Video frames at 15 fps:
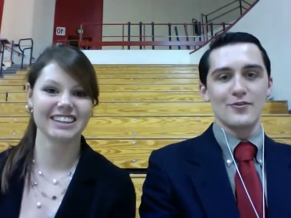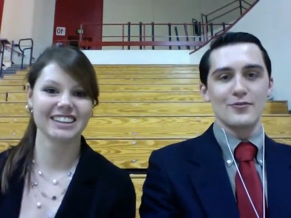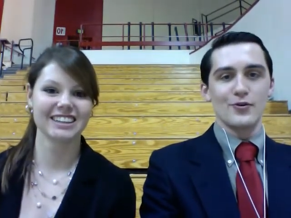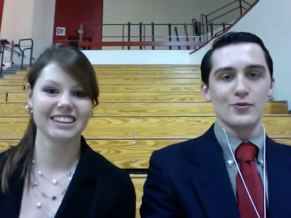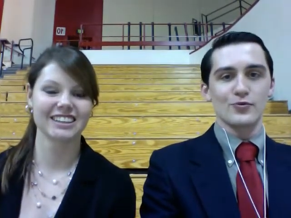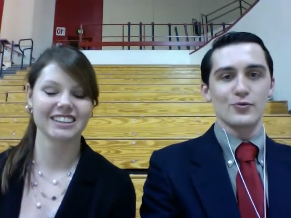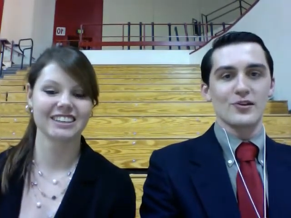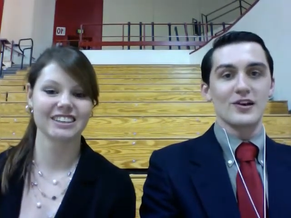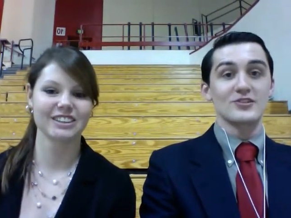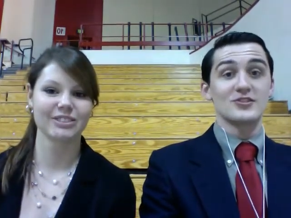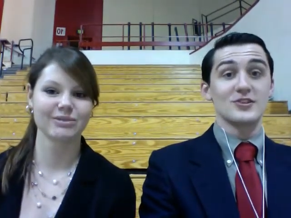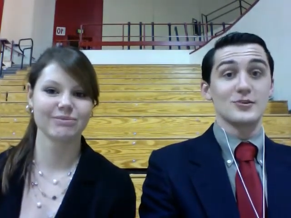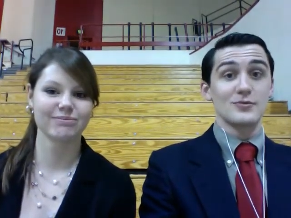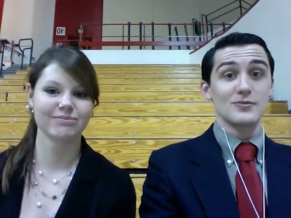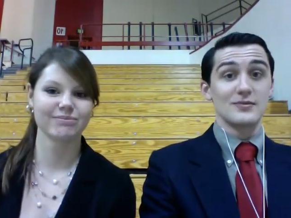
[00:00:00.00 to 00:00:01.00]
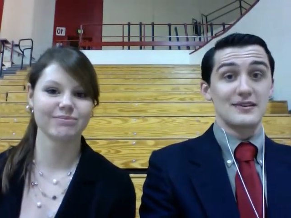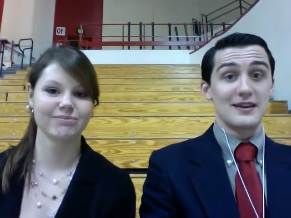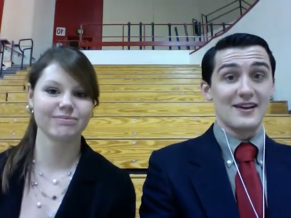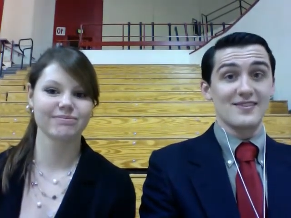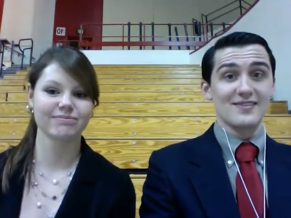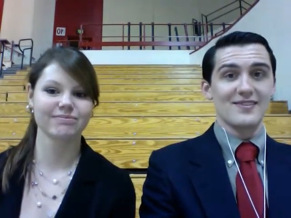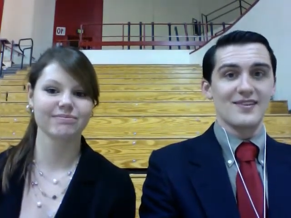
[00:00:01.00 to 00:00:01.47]
Speaker 1: folks. We'll catch you
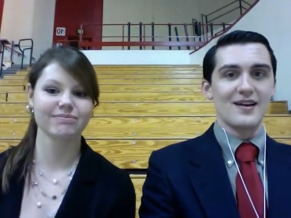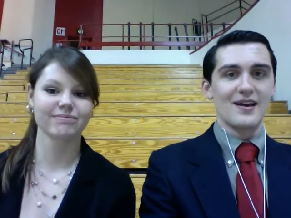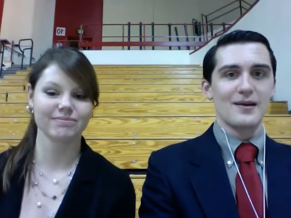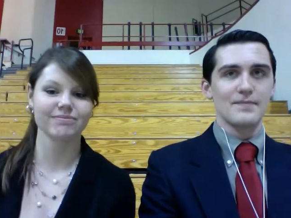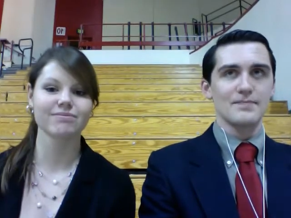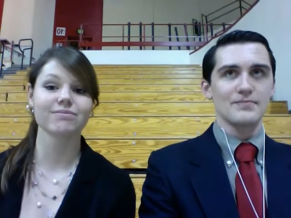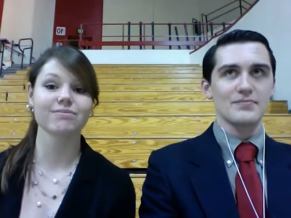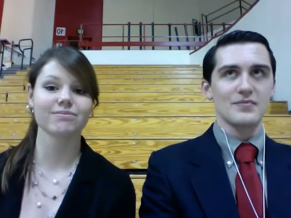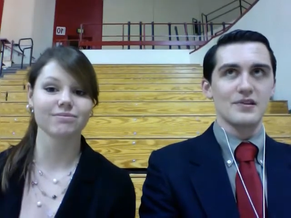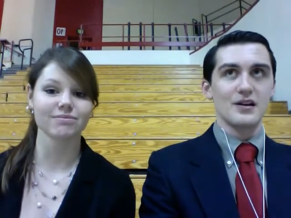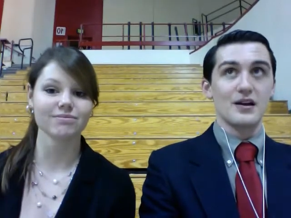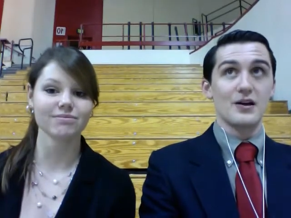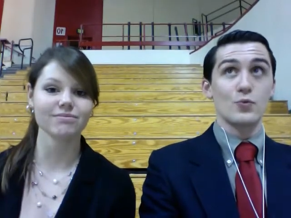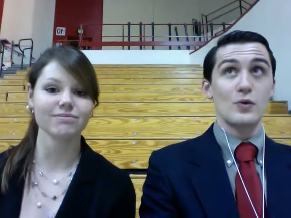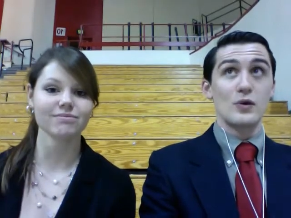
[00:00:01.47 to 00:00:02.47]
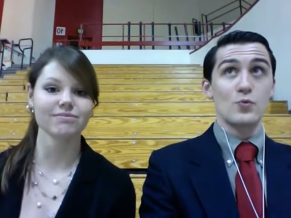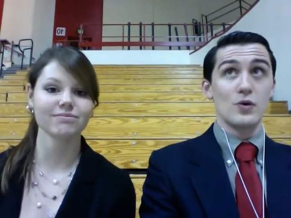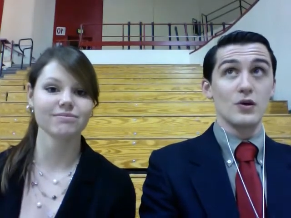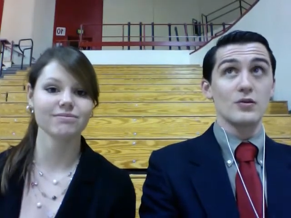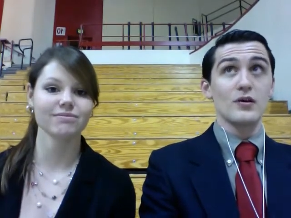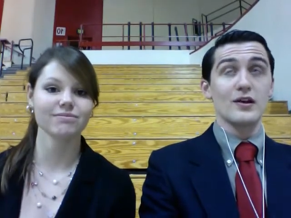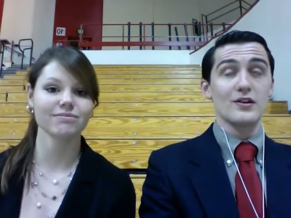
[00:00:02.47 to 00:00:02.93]
next time. Uh, we
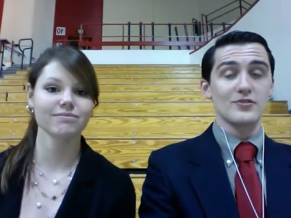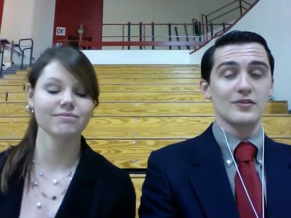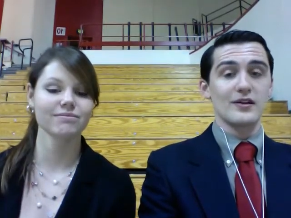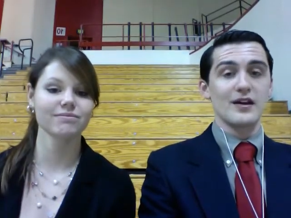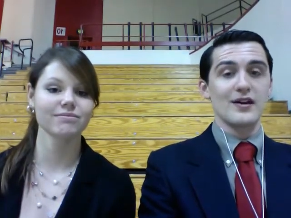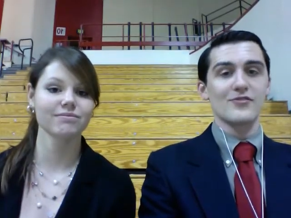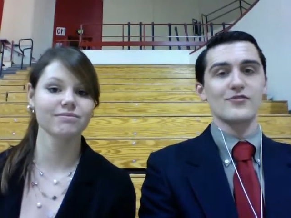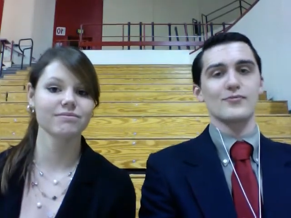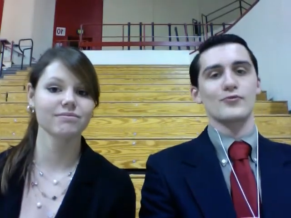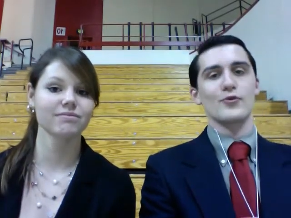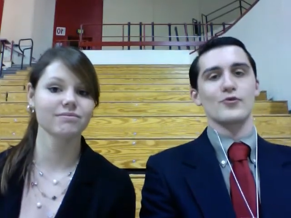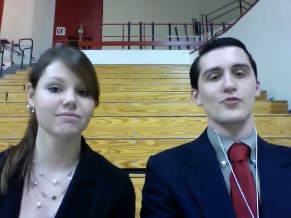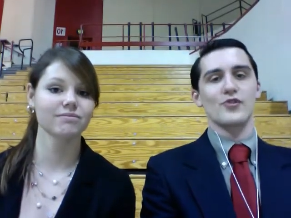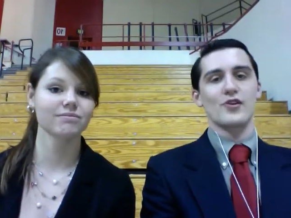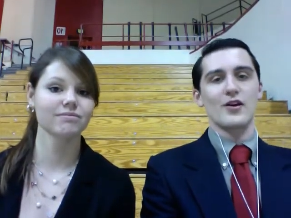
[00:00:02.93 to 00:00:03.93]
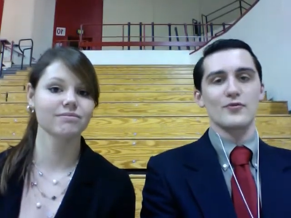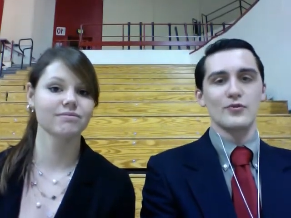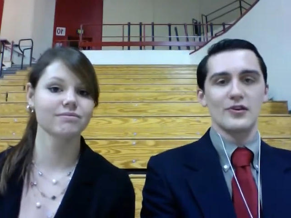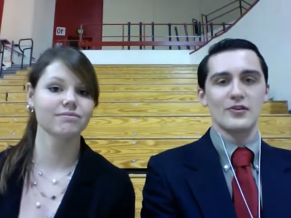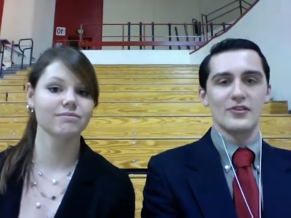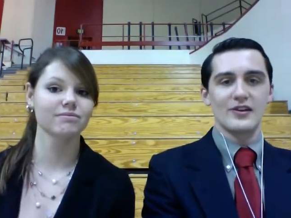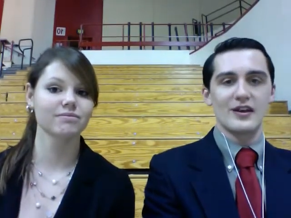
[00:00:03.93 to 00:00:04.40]
will actually have some folks
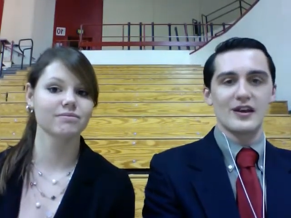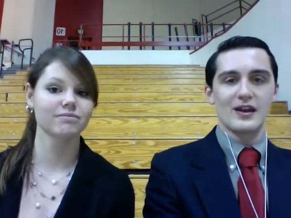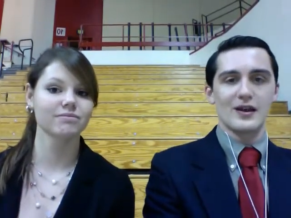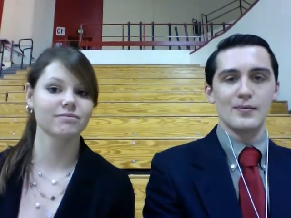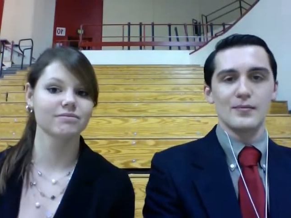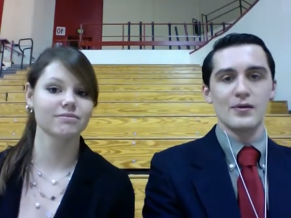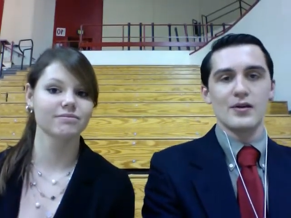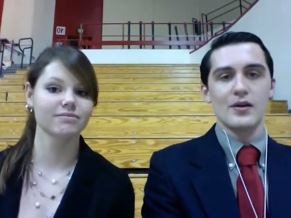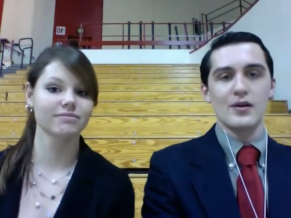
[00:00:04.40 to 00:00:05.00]
covering the game.